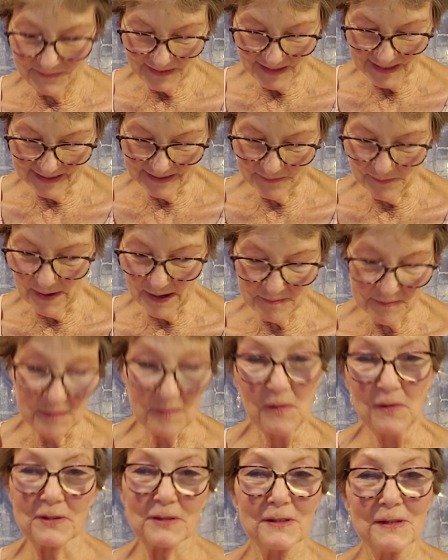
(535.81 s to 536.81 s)
It's maybe
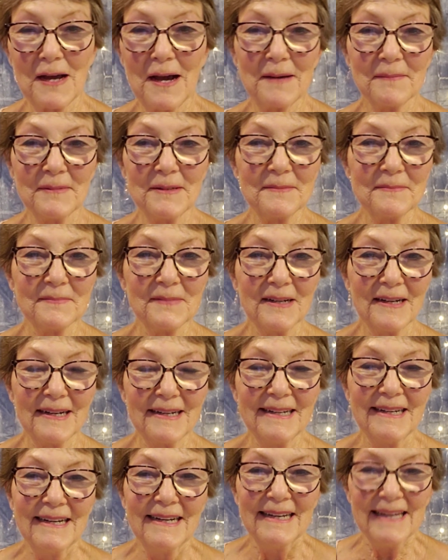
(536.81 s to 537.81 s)
more is coming, but